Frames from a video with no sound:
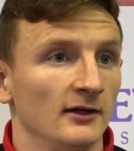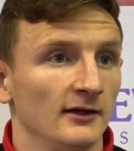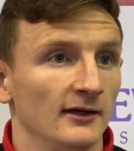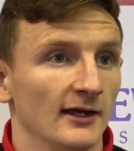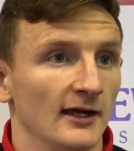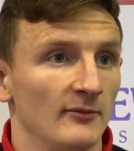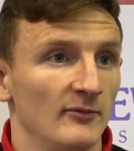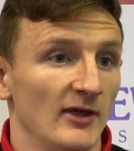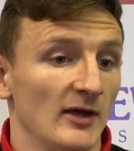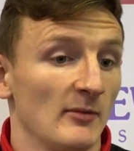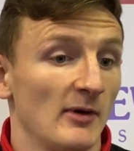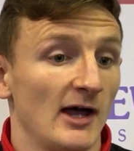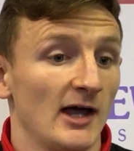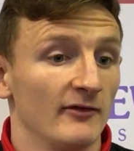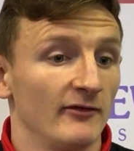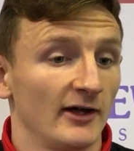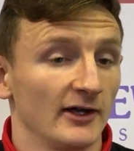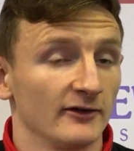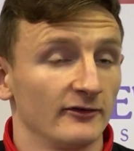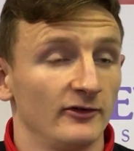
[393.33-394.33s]
game. They might
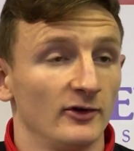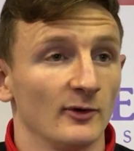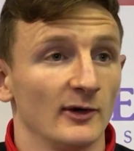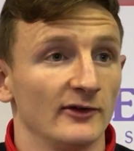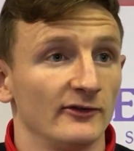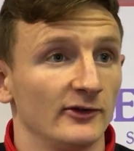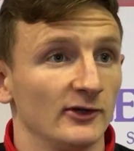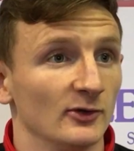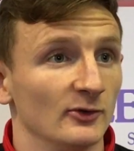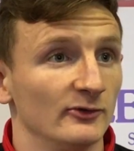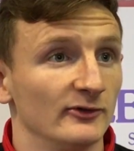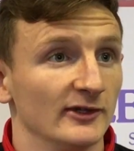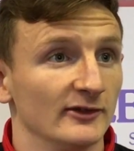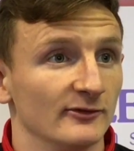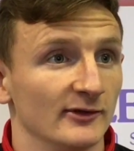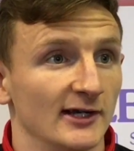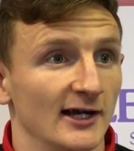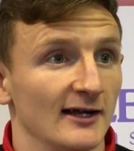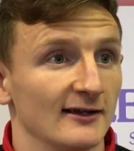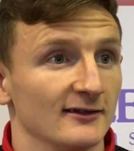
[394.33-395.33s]
have had a few excuses
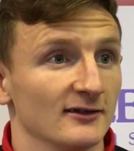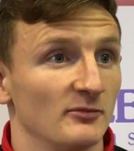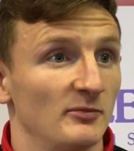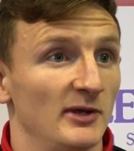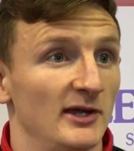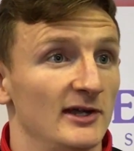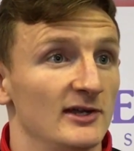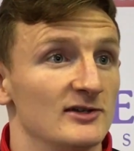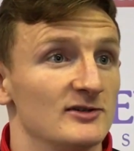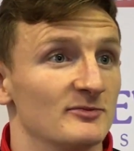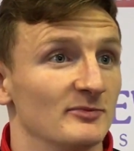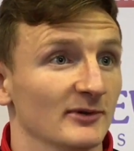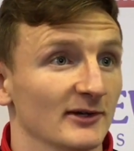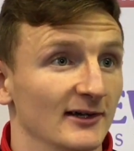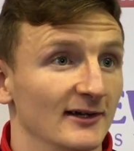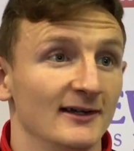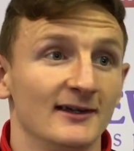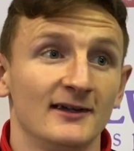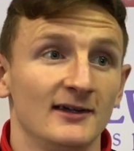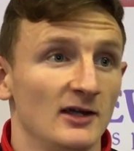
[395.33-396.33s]
regarding the pitch,
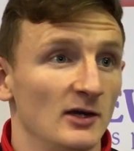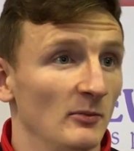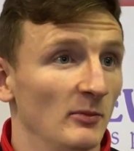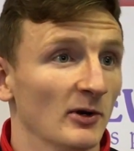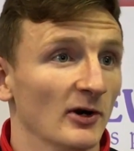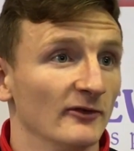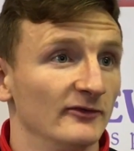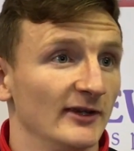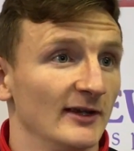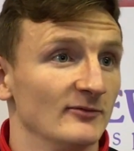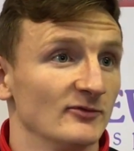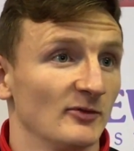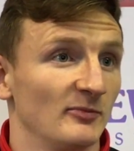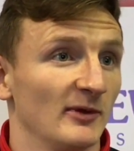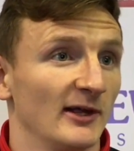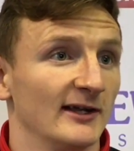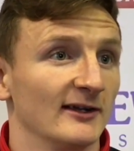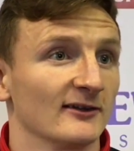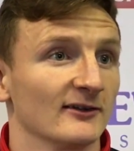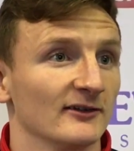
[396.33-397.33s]
but both teams are
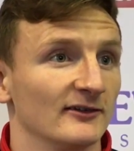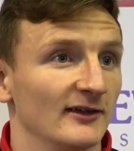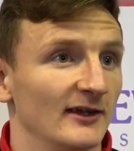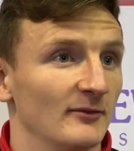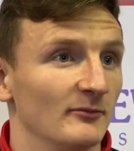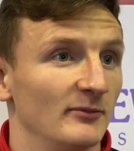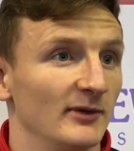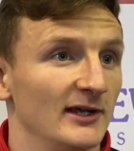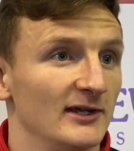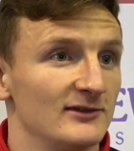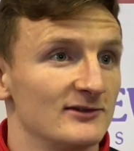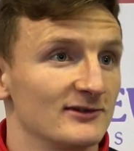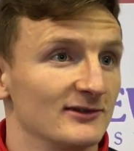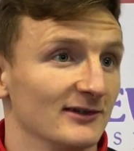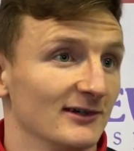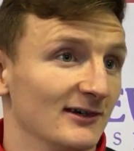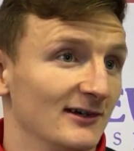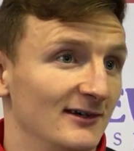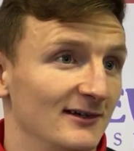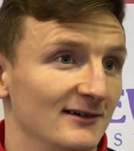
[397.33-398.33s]
playing on the same pitch.
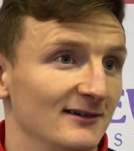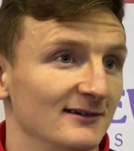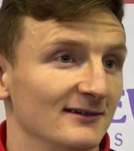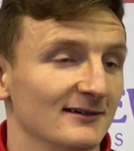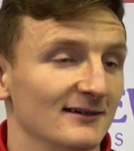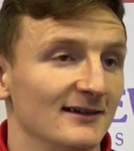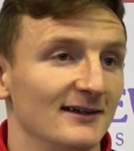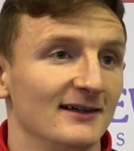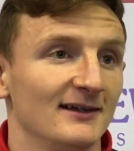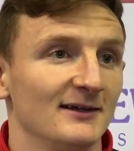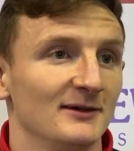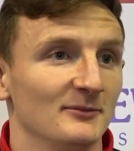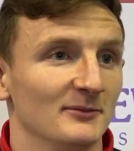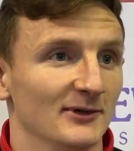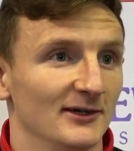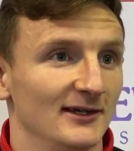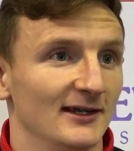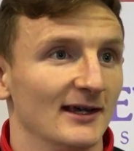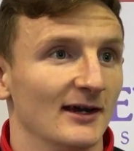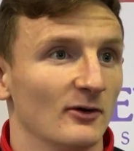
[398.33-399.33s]
So,
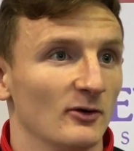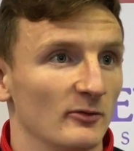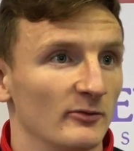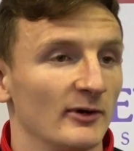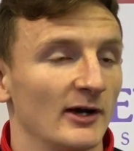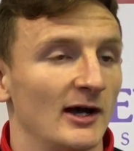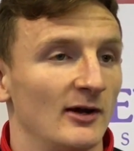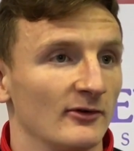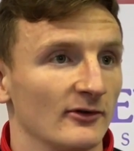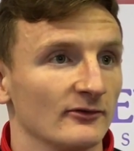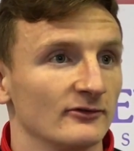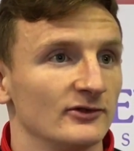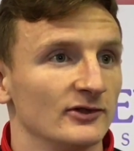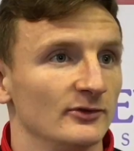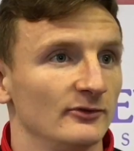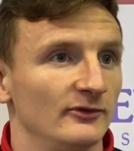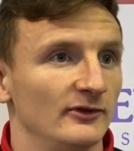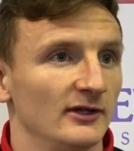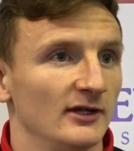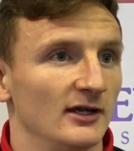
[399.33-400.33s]
but yeah, we're proud on
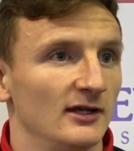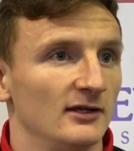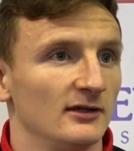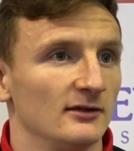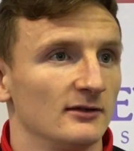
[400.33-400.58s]
Tuesday.